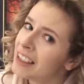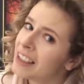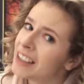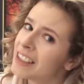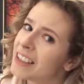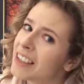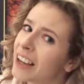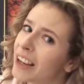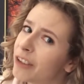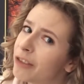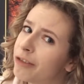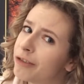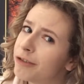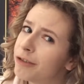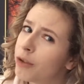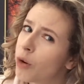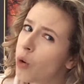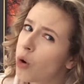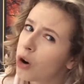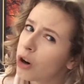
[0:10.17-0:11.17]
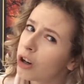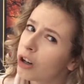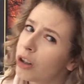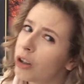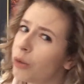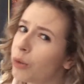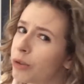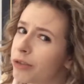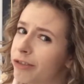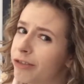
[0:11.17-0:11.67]
day 4
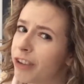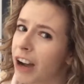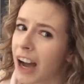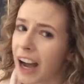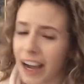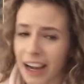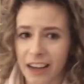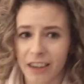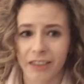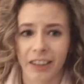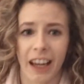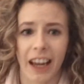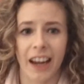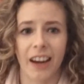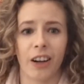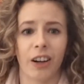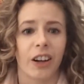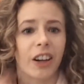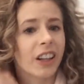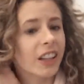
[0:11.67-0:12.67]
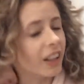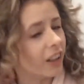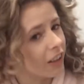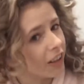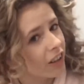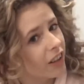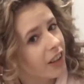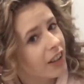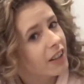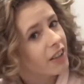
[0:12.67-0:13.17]
or 5 hair
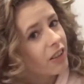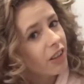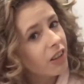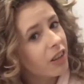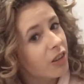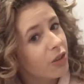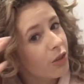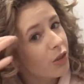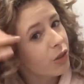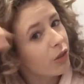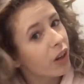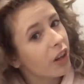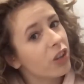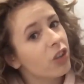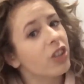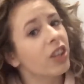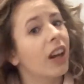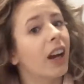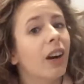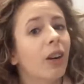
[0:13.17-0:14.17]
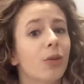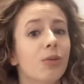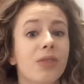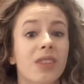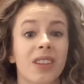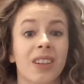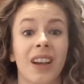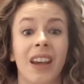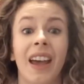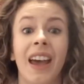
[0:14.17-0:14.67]
here and it's a little stretched out
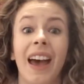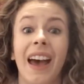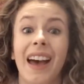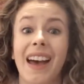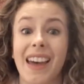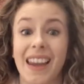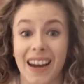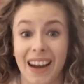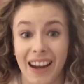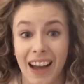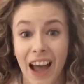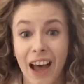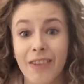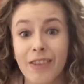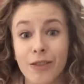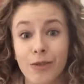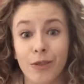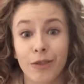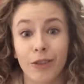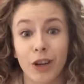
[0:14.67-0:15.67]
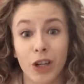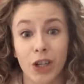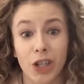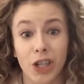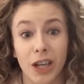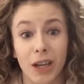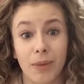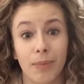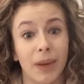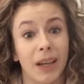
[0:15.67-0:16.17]
and I haven't refreshed
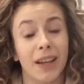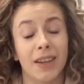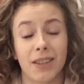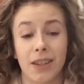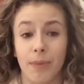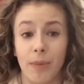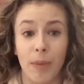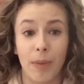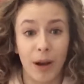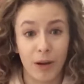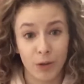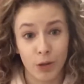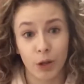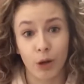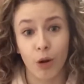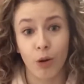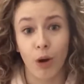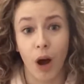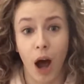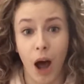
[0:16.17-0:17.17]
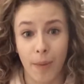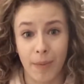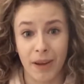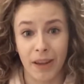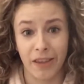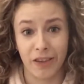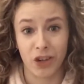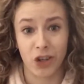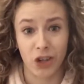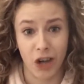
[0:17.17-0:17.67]
it because I'm about to go hop in
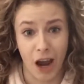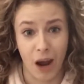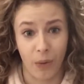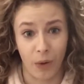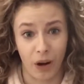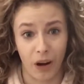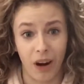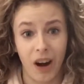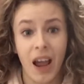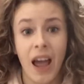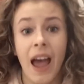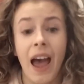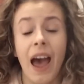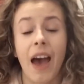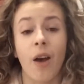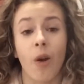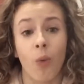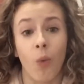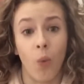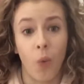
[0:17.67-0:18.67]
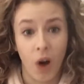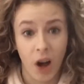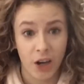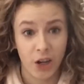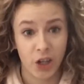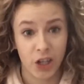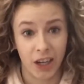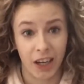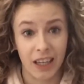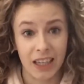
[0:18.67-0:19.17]
the shower and
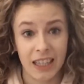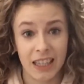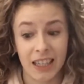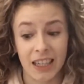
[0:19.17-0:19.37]
wash it